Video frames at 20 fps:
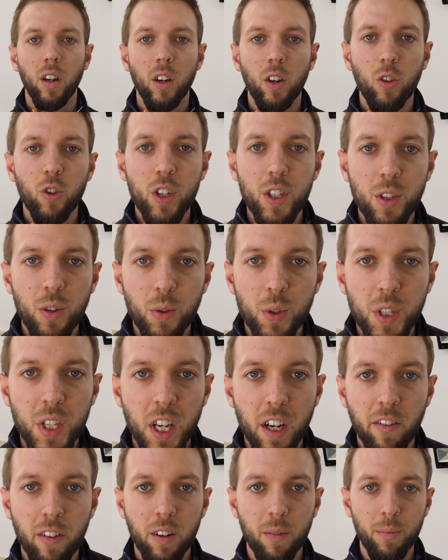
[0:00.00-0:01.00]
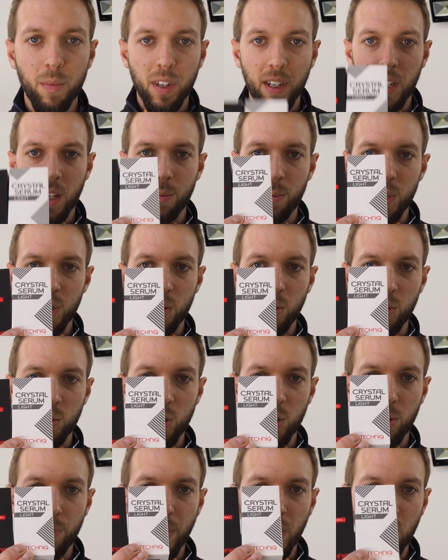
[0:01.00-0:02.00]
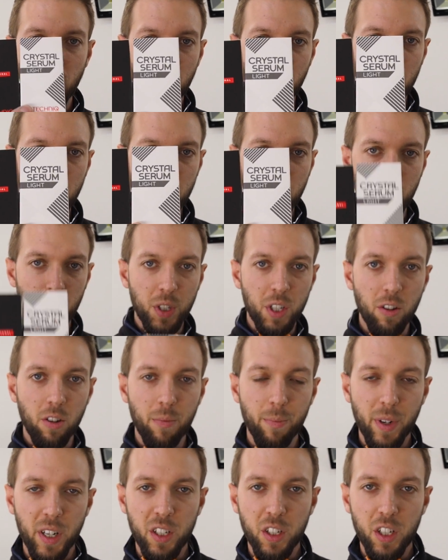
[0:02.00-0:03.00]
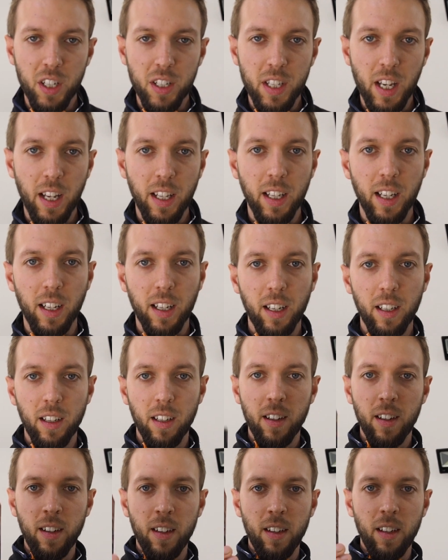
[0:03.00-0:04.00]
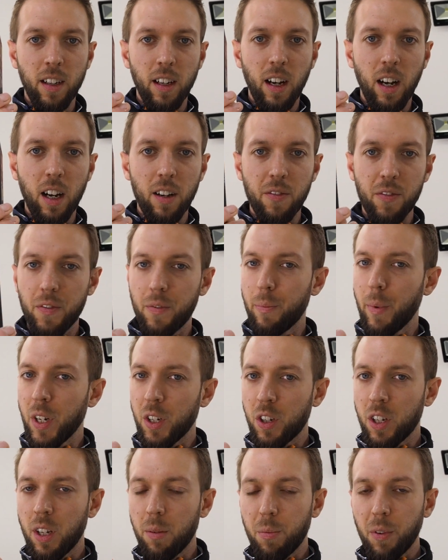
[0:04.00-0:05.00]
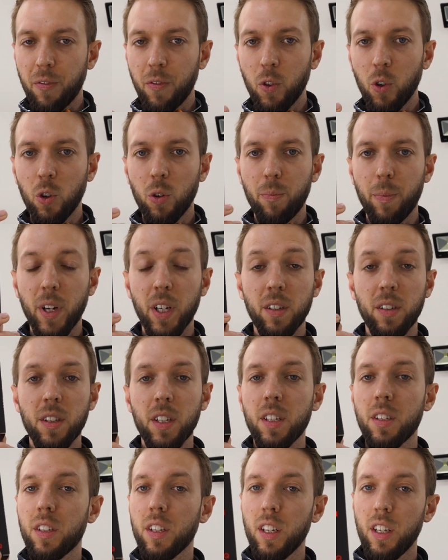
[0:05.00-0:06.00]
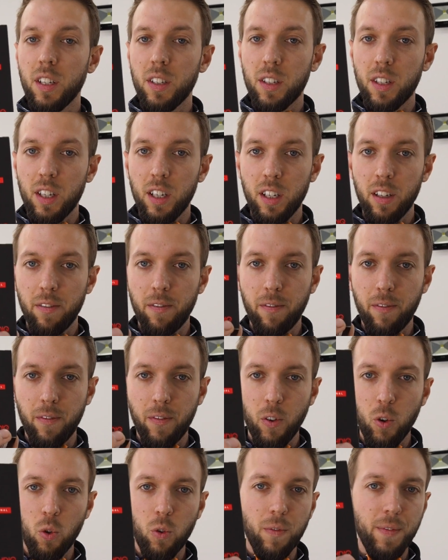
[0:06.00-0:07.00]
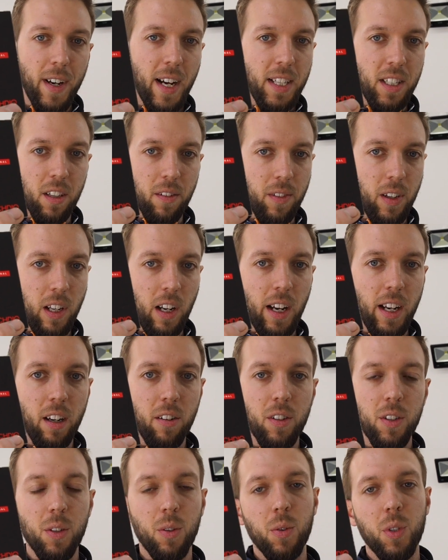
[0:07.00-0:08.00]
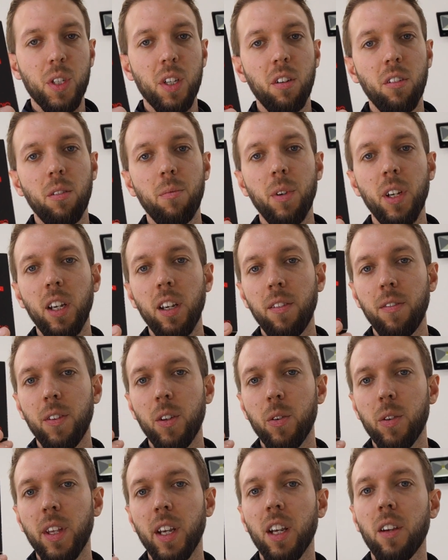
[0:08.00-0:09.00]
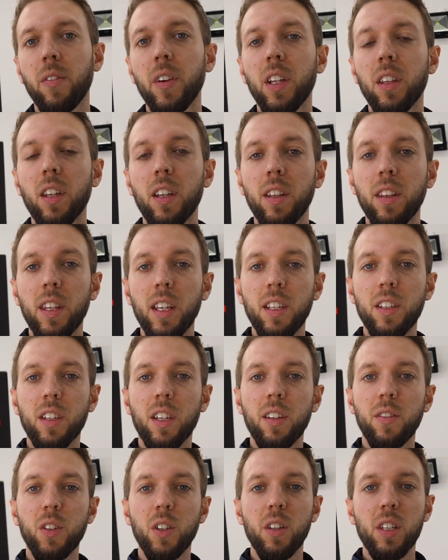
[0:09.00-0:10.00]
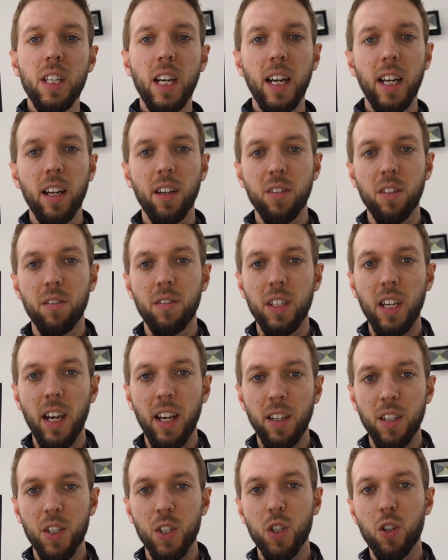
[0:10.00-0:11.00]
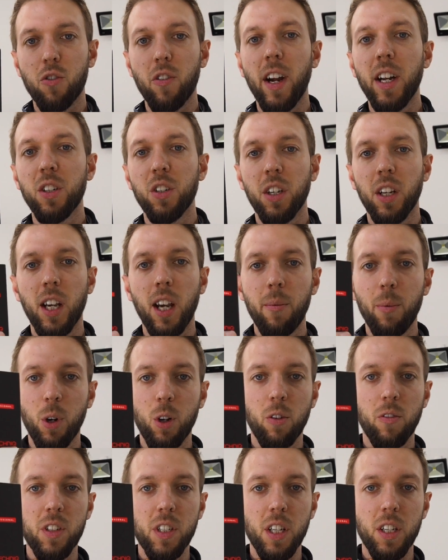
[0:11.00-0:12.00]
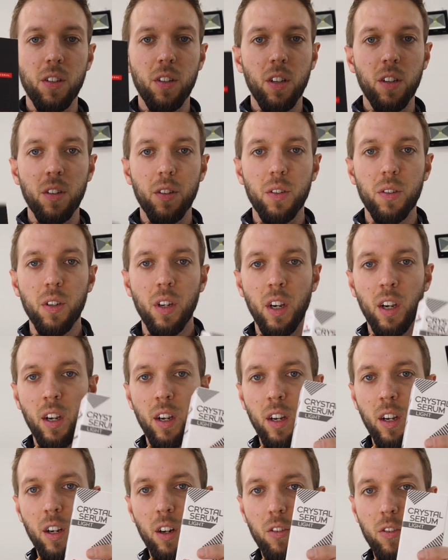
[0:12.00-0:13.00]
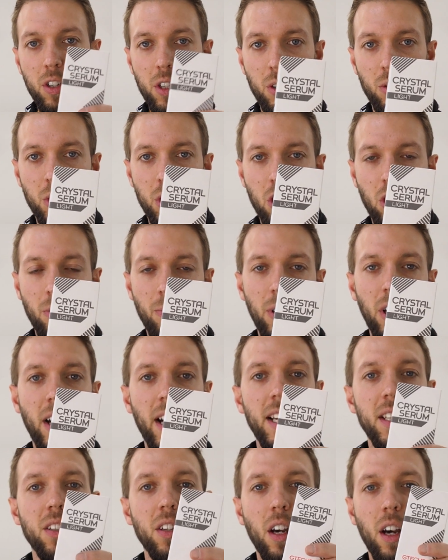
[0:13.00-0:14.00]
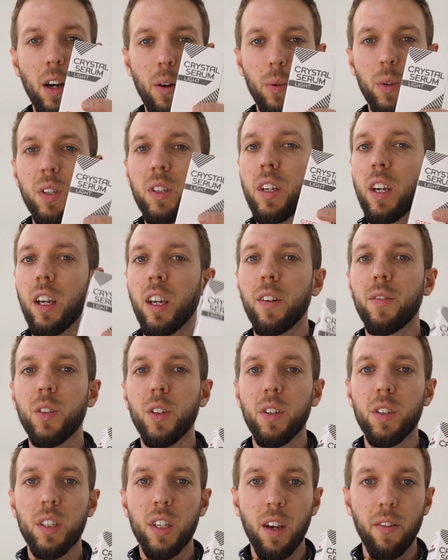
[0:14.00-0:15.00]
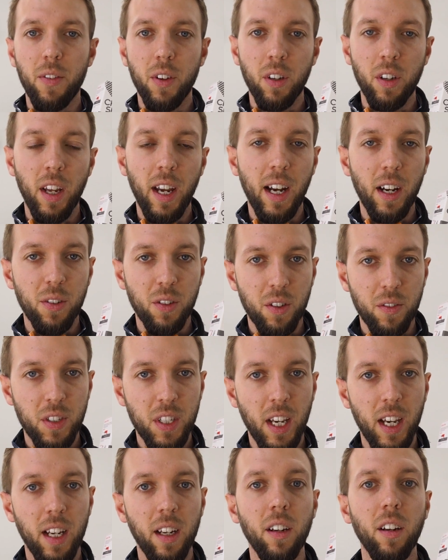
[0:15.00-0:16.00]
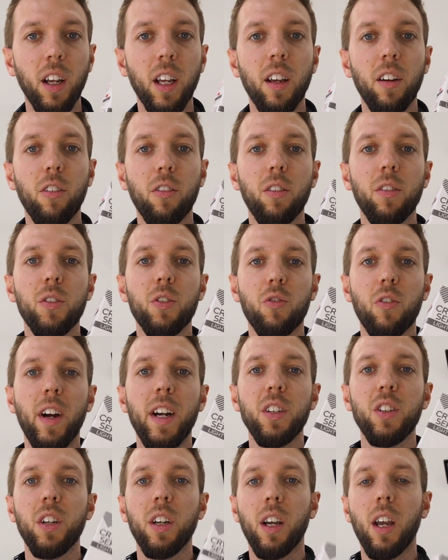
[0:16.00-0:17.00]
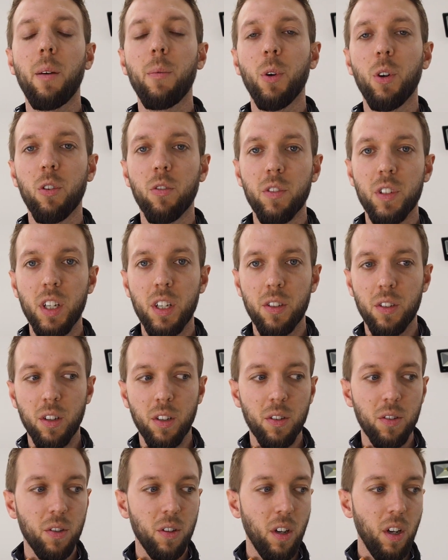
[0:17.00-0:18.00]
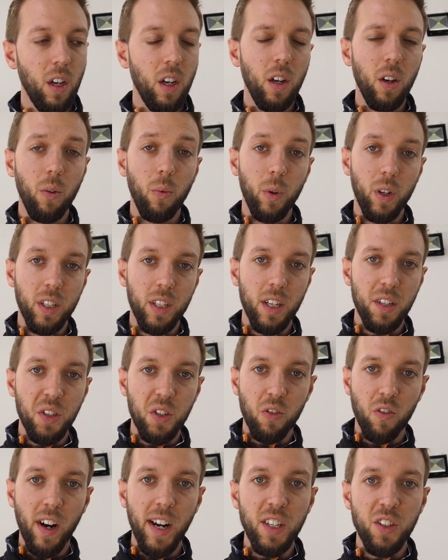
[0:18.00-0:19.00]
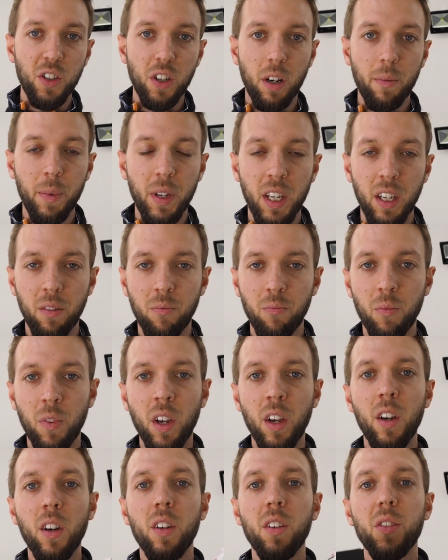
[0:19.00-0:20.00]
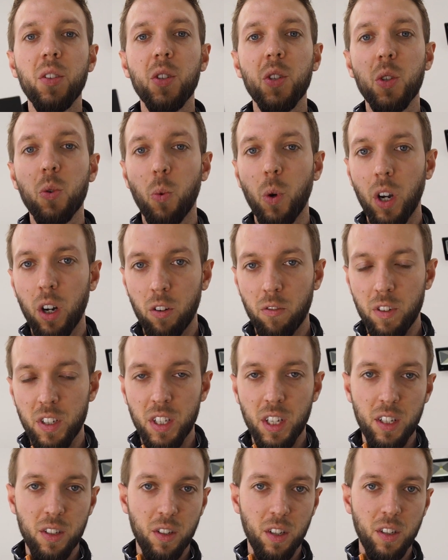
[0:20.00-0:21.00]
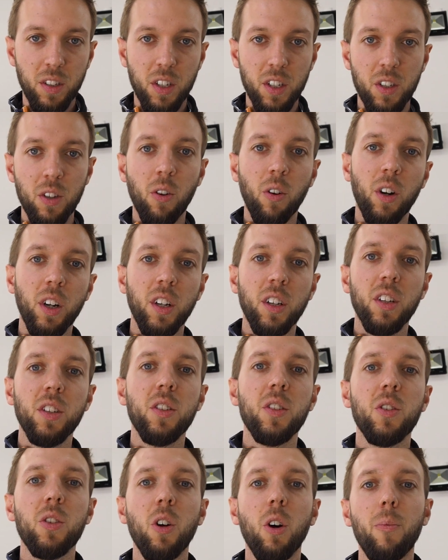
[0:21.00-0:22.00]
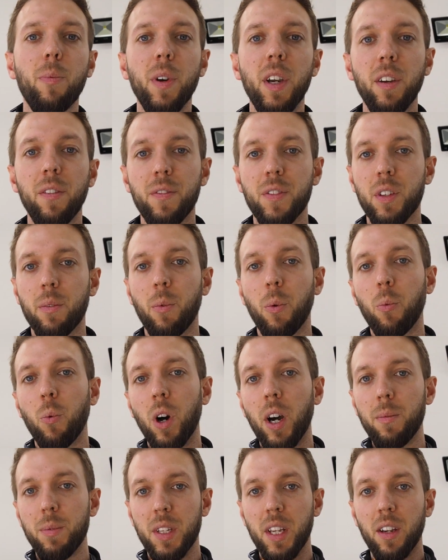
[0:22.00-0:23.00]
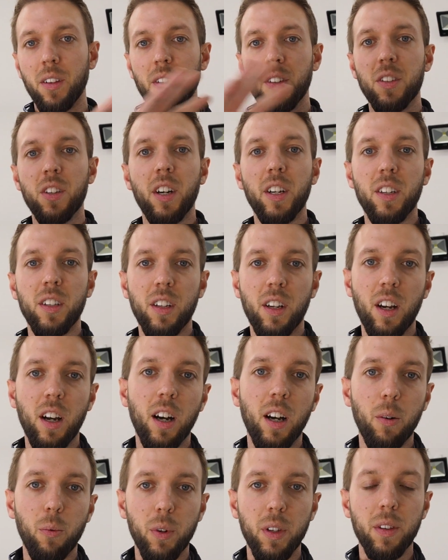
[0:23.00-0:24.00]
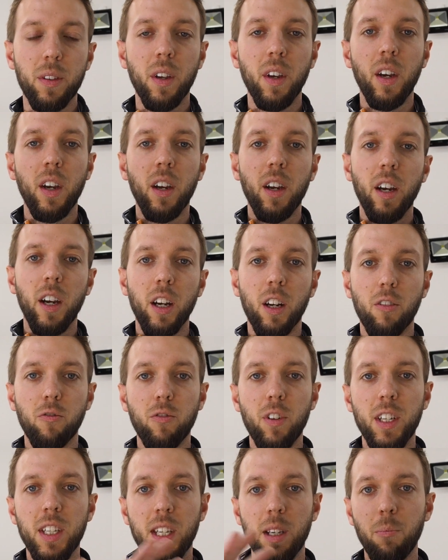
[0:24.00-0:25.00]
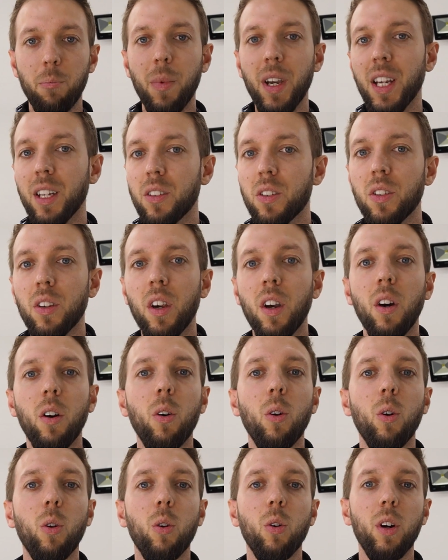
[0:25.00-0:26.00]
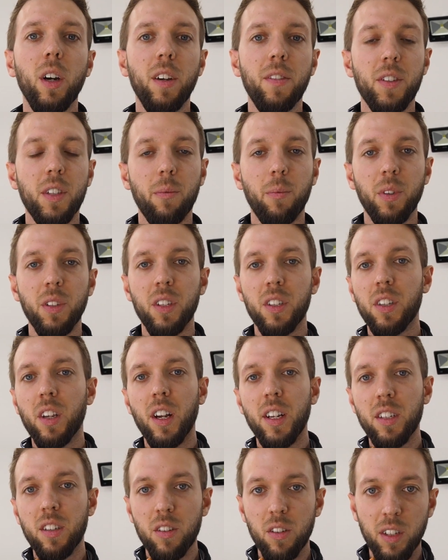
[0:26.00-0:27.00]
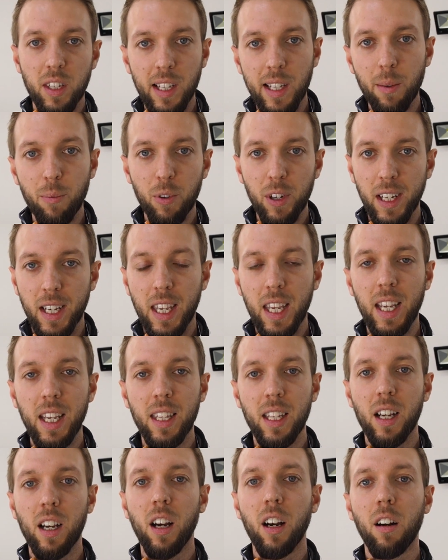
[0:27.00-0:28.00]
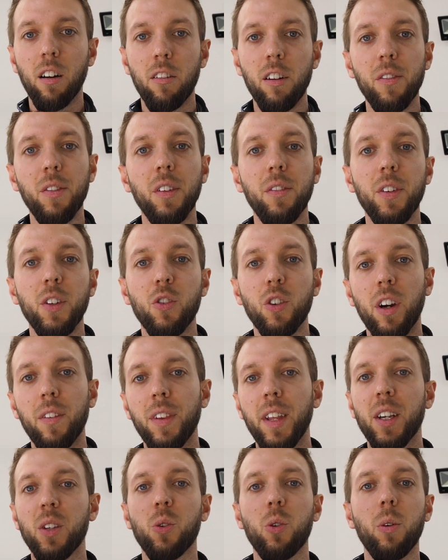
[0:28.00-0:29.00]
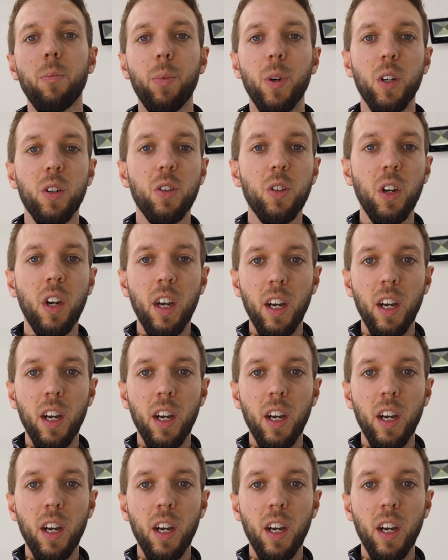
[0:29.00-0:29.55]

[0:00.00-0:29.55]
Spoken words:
Crystal Serum. Let me talk to you about Crystal Serum by Gtechniq. I've mentioned it before, but this is the full fat, if you like, Crystal Serum. If you think of it, that this gives you 10 out of 10 scratch and chemical resistance. Crystal Serum Light, I would say, gives you 7 out of 10 scratch and chemical resistance. When I say scratch, I mean swirl resistance. It's not going to stop if someone wipes down the side of the car with a gritty mitt, or if someone decides to deliberately key the car, even if you drive next to a bush.